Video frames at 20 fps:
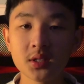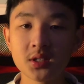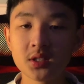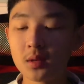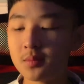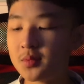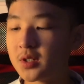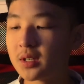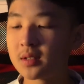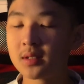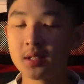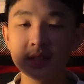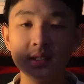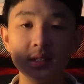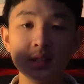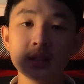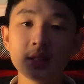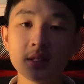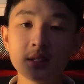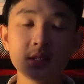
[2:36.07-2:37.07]
subject, let's
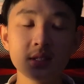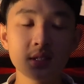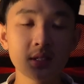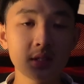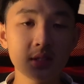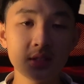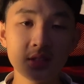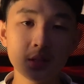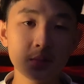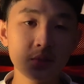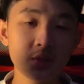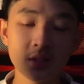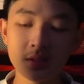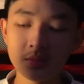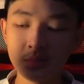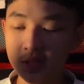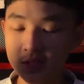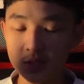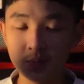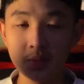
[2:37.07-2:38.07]
say this is the
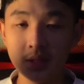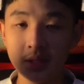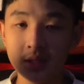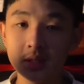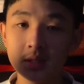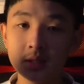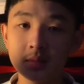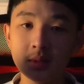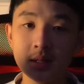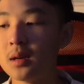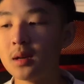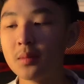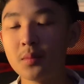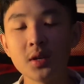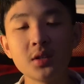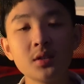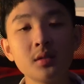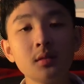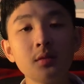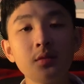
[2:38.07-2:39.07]
subject, my speaker.
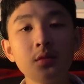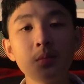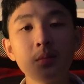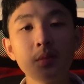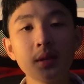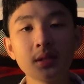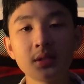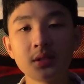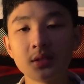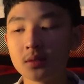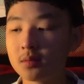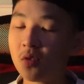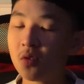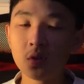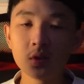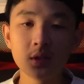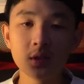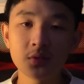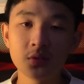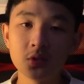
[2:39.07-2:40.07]
Imagine if you mixed
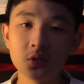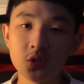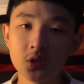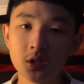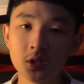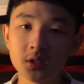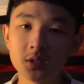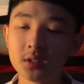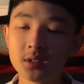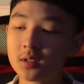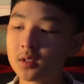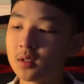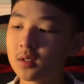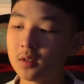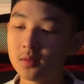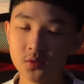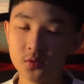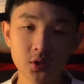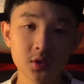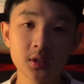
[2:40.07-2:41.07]
4 different shots
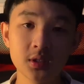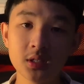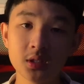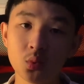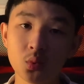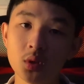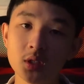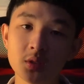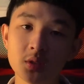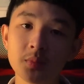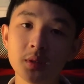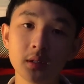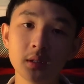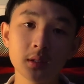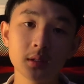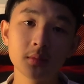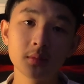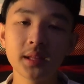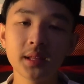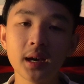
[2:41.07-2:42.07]
of just this one
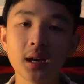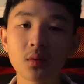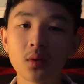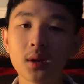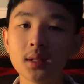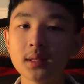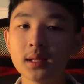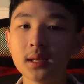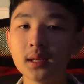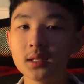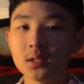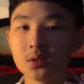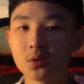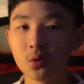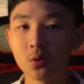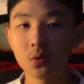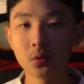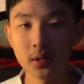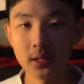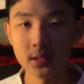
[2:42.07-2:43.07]
speaker. That right there is
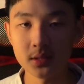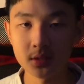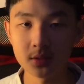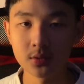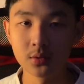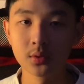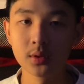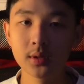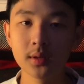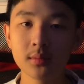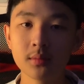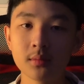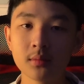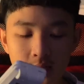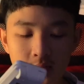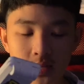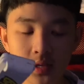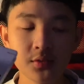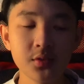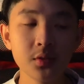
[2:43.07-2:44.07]
called a story.
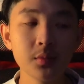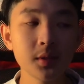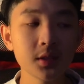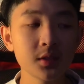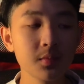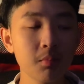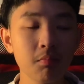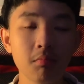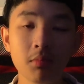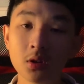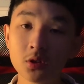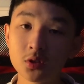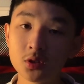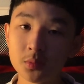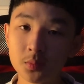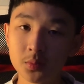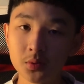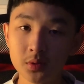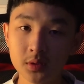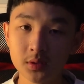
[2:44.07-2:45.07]
Now, if you mix
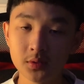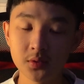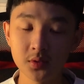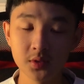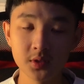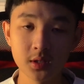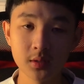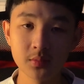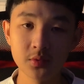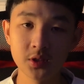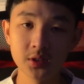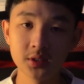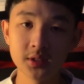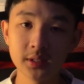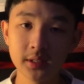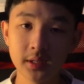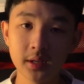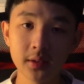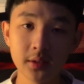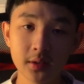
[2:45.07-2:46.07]
multiple different subjects
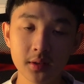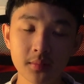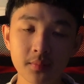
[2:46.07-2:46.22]
together